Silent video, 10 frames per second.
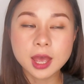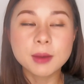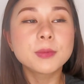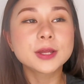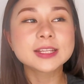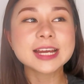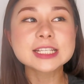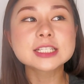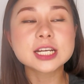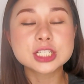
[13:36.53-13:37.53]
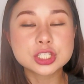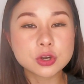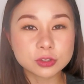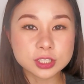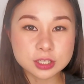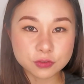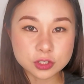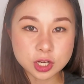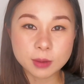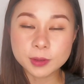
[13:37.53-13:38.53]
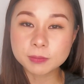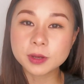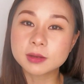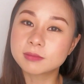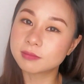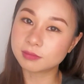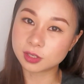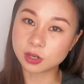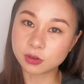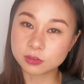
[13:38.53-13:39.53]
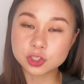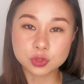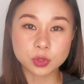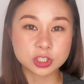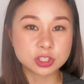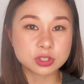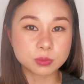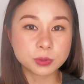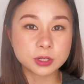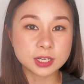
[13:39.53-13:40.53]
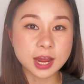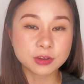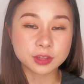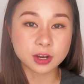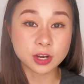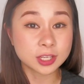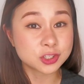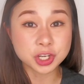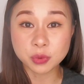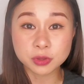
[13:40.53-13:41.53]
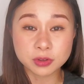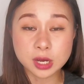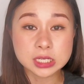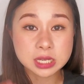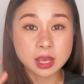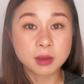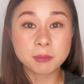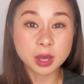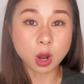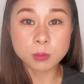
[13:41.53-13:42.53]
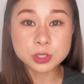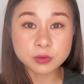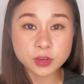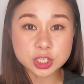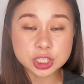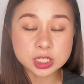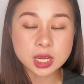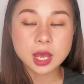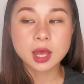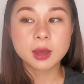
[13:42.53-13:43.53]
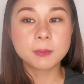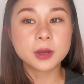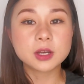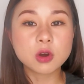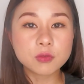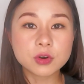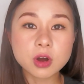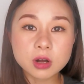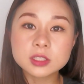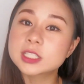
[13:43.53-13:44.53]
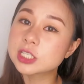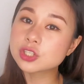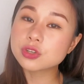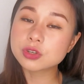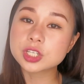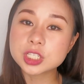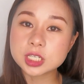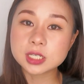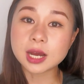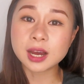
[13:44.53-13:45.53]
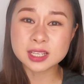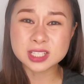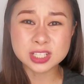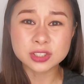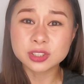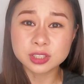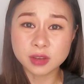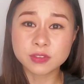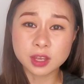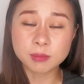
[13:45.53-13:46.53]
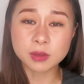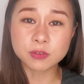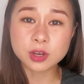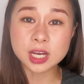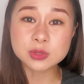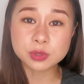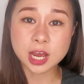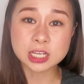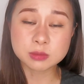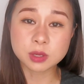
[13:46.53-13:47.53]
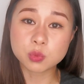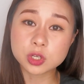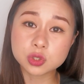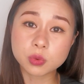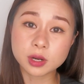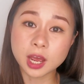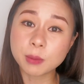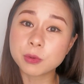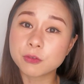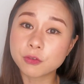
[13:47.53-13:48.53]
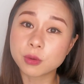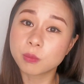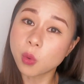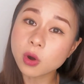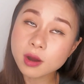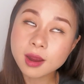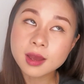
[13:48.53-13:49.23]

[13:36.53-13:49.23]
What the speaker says: But that's a totally different topic, but you know, just wanted to put it out there and share with you guys my observation. But overall, these 2 cushions, I still love them. If you guys would ask me which one I prefer more,